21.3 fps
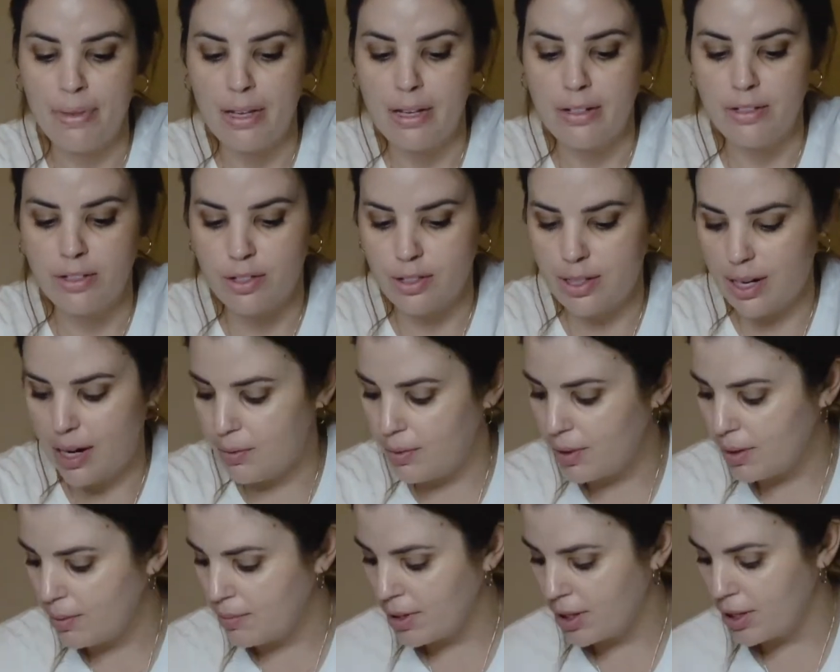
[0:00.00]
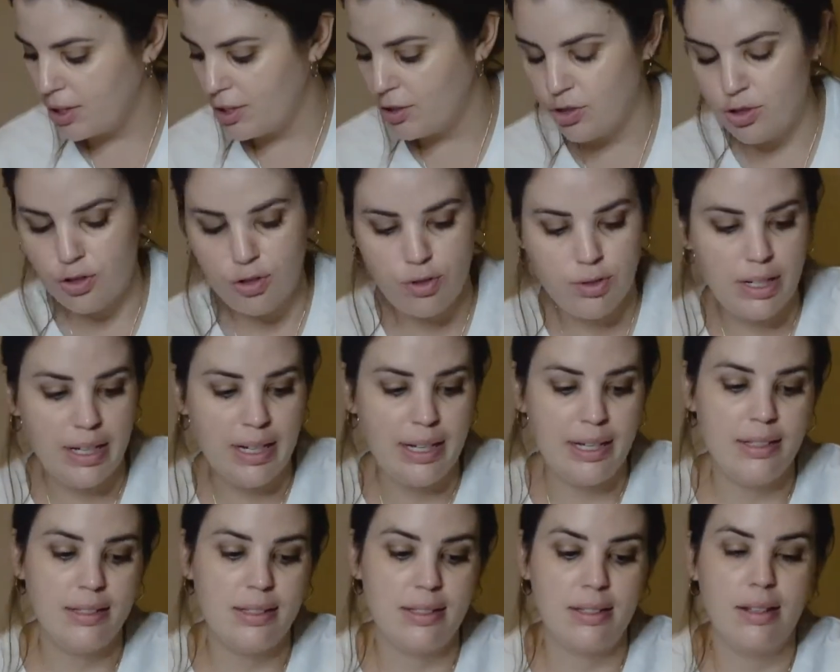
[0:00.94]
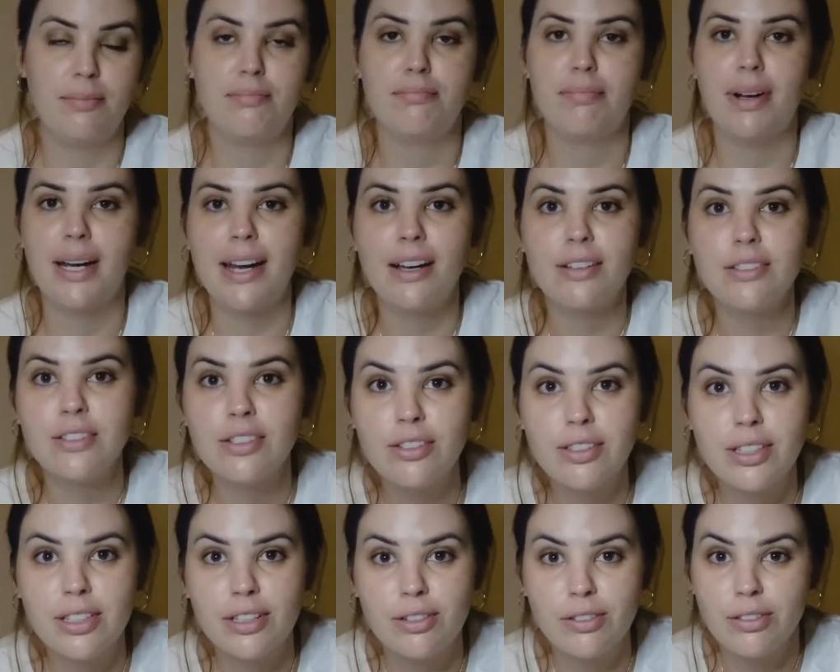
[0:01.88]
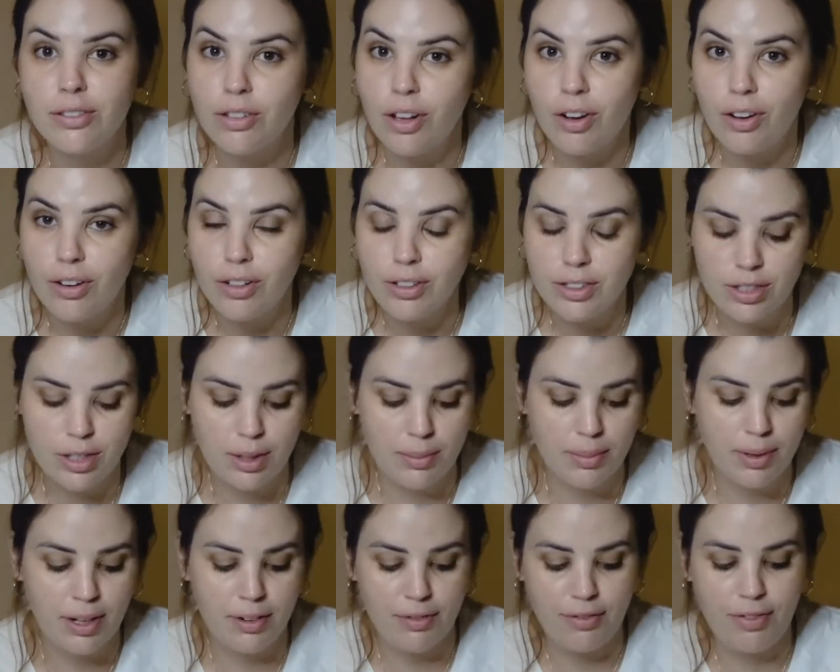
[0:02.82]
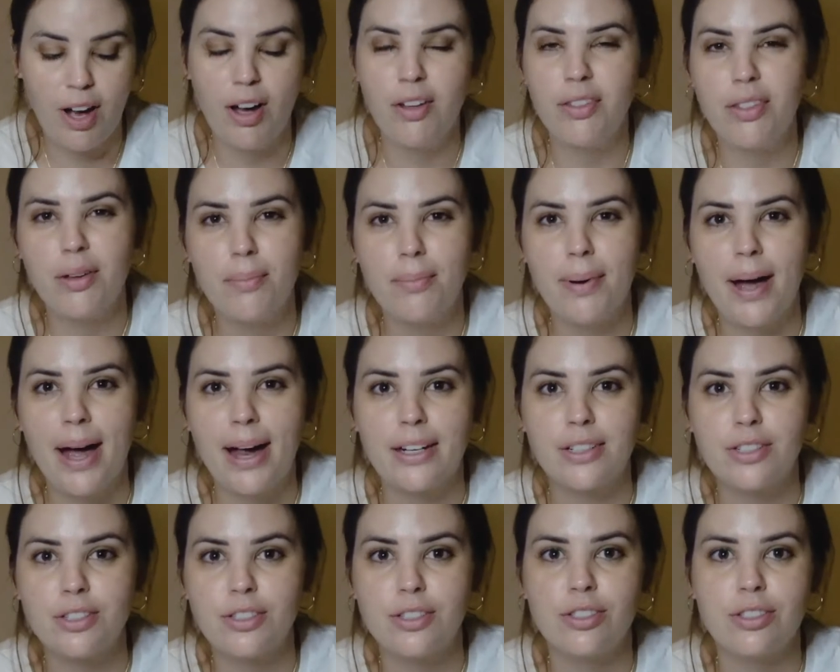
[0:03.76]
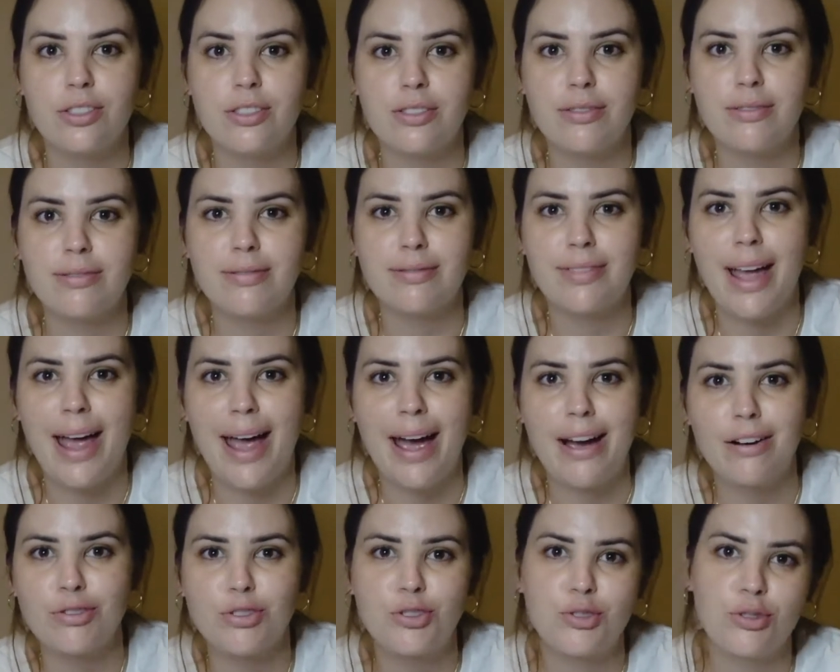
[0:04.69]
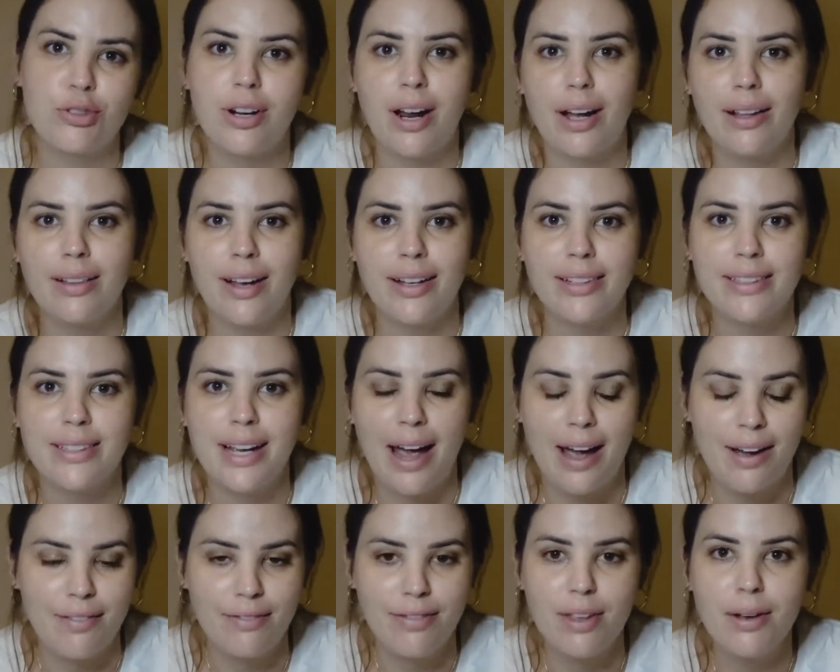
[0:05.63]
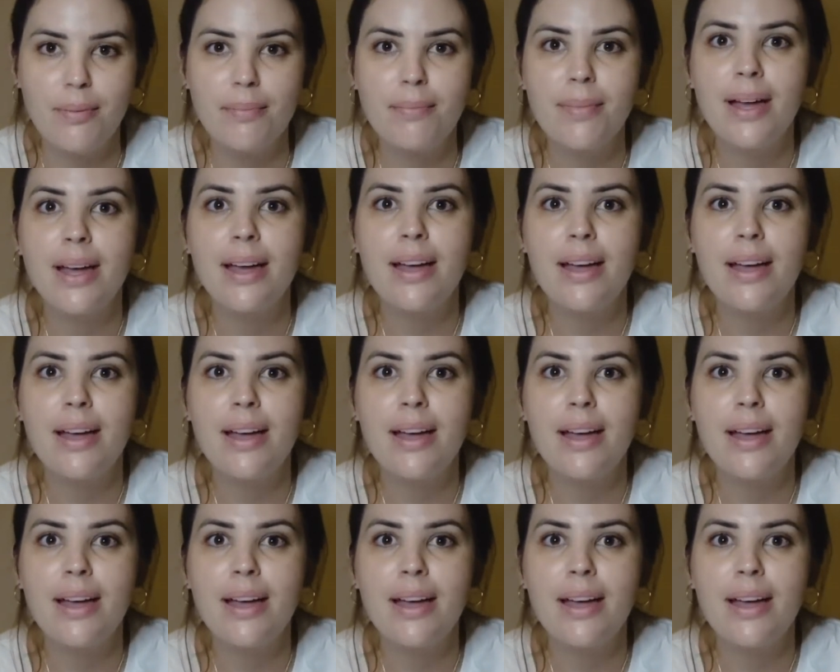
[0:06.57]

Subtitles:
So now what I'm going to do is, my nails are a little long, so I'm going to file them back to just how short I like to have them.